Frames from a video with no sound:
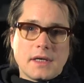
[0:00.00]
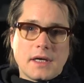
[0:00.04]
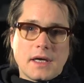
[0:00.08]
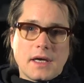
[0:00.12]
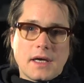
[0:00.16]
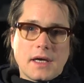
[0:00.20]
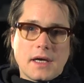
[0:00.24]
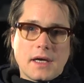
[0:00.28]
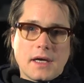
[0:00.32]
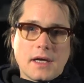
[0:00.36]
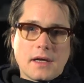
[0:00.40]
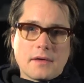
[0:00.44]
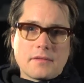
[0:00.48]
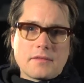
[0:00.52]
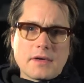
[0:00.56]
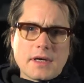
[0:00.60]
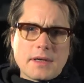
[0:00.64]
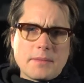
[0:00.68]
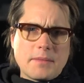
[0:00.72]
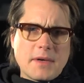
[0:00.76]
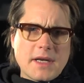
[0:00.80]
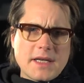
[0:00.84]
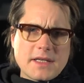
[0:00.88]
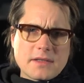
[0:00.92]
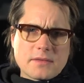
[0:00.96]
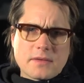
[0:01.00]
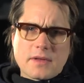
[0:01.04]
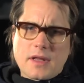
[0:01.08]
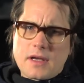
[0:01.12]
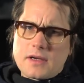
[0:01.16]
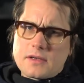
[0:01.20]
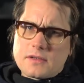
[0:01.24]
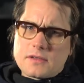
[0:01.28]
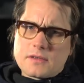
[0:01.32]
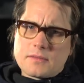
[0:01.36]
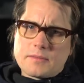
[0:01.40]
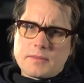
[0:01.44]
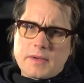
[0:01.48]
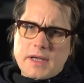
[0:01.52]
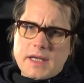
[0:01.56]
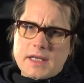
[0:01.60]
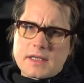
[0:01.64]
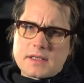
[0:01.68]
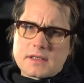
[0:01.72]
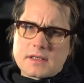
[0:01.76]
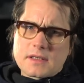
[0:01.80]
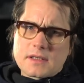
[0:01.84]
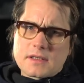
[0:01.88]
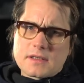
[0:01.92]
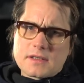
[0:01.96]
I'm really pleased with those
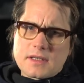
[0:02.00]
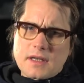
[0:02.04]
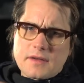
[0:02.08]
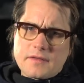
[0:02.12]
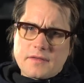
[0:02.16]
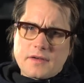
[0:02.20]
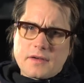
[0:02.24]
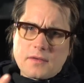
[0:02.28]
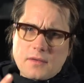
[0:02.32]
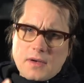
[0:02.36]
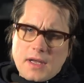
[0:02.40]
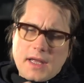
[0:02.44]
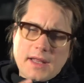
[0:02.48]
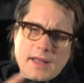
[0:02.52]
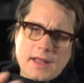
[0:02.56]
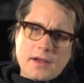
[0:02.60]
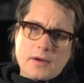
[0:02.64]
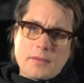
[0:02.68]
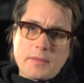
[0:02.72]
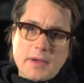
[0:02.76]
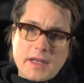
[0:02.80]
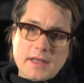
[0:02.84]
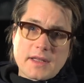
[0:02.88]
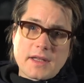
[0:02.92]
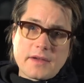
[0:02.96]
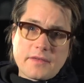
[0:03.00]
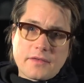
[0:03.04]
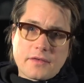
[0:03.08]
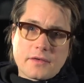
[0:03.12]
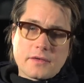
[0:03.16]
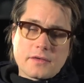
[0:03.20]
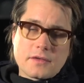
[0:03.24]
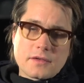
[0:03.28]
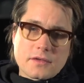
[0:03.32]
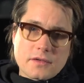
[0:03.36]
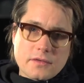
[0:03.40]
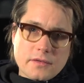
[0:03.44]
bits because they feel like they're a bit different